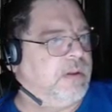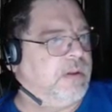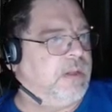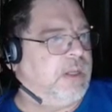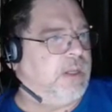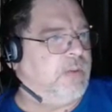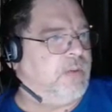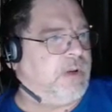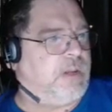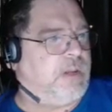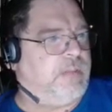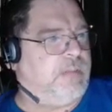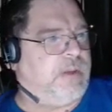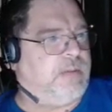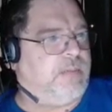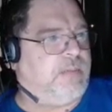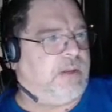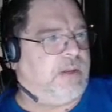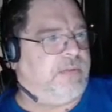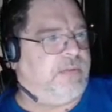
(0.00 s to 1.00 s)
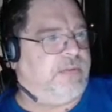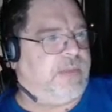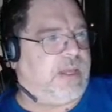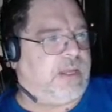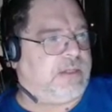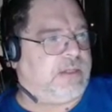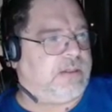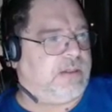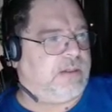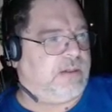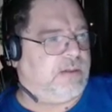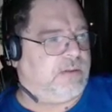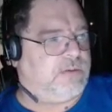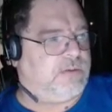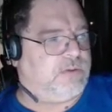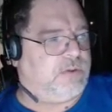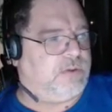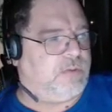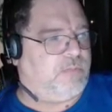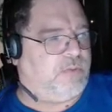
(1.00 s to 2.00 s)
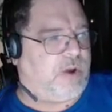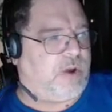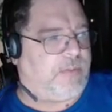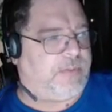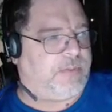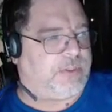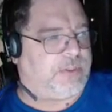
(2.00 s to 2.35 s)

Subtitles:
And what I mean by that, to prep it